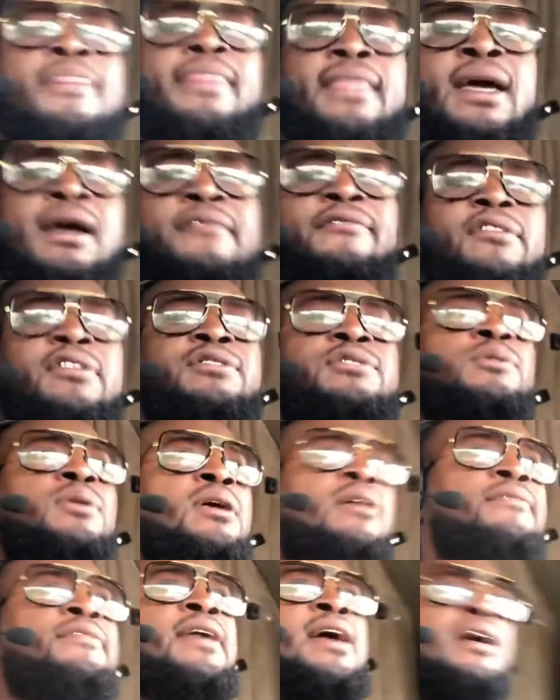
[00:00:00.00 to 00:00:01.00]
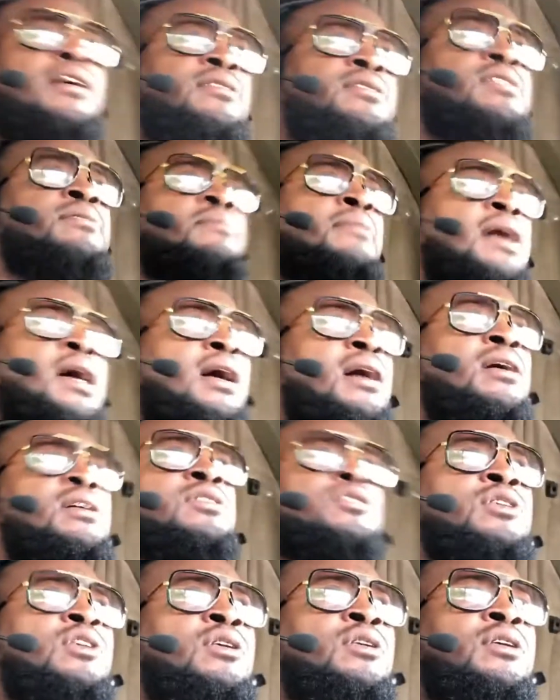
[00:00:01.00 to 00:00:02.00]
after 12,000
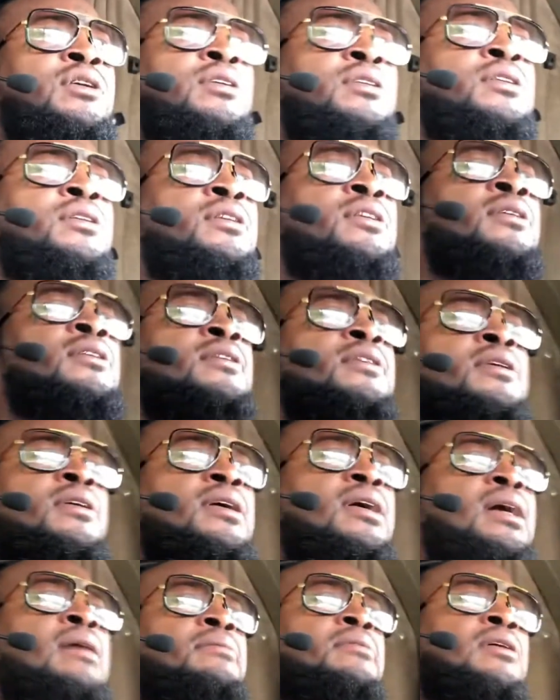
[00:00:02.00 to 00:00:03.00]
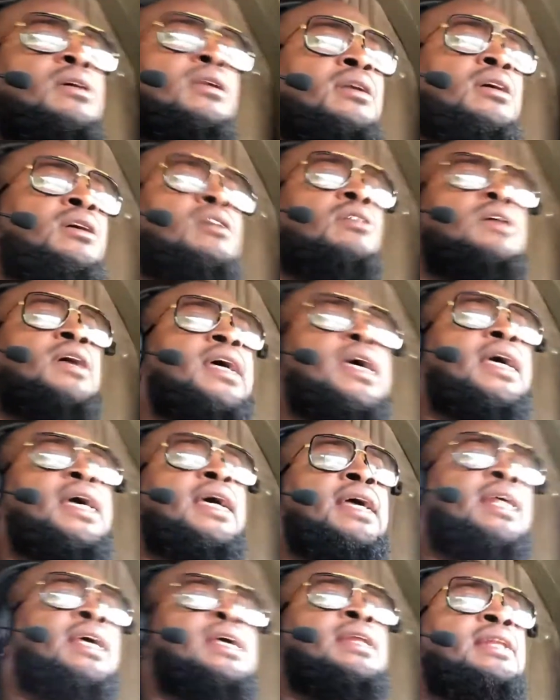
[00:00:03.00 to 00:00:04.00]
miles on her, I'm gonna go
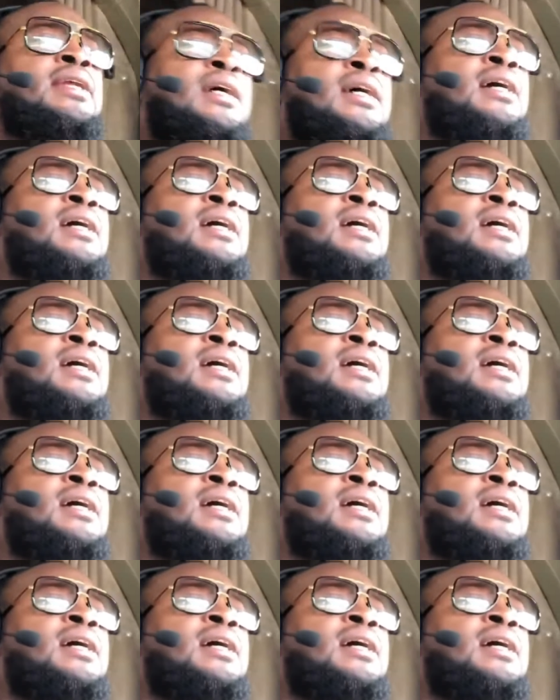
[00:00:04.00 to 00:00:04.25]
ahead and